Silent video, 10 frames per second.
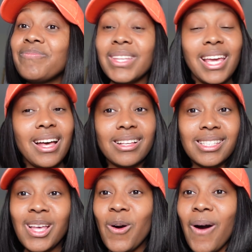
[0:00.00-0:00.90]
yeah,
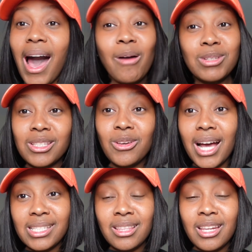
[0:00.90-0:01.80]
so I will see you
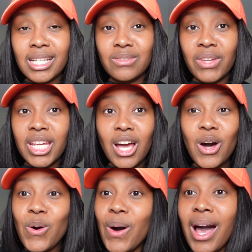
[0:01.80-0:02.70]
guys in the next
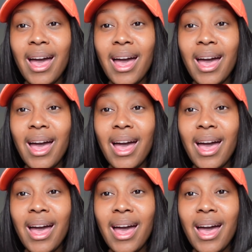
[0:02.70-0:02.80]
video.